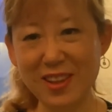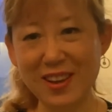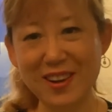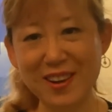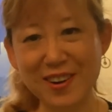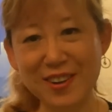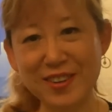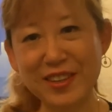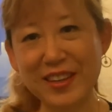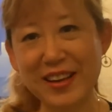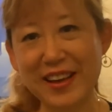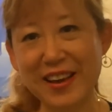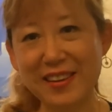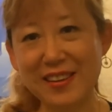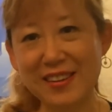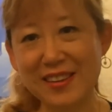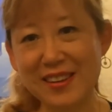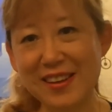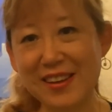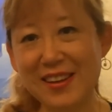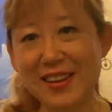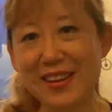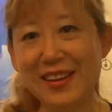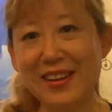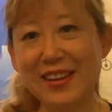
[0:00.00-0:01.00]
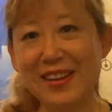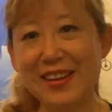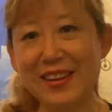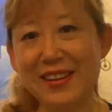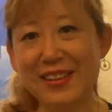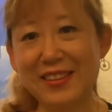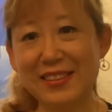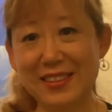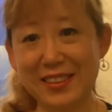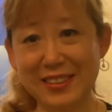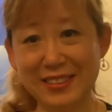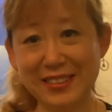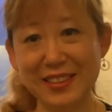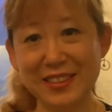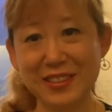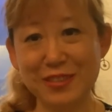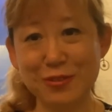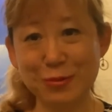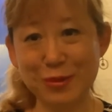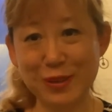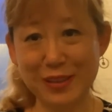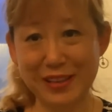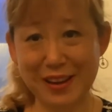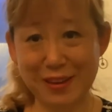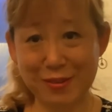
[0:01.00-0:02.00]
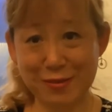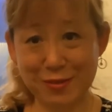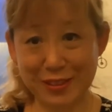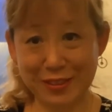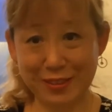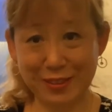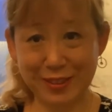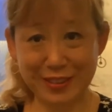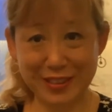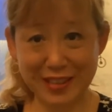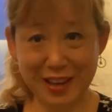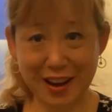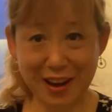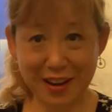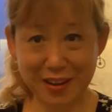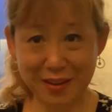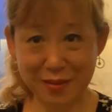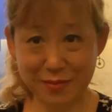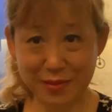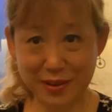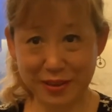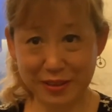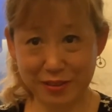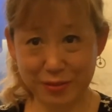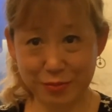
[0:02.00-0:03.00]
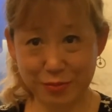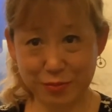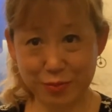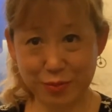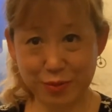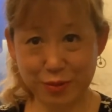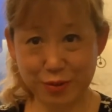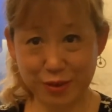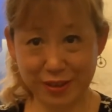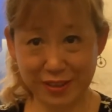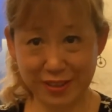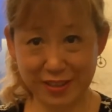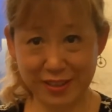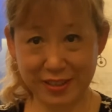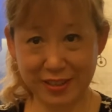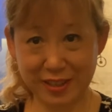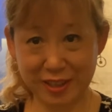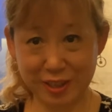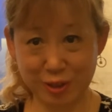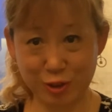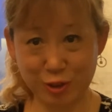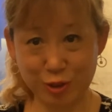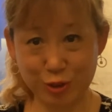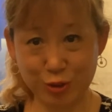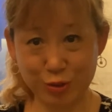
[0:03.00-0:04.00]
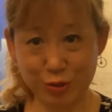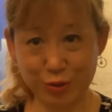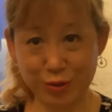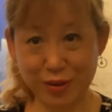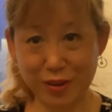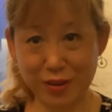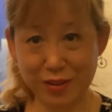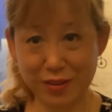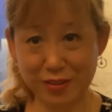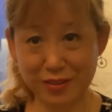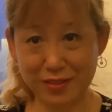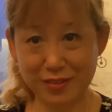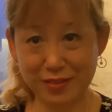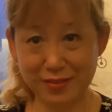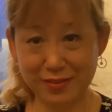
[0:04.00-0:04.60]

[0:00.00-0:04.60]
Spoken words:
Okay, this is what I want to talk about, portion control.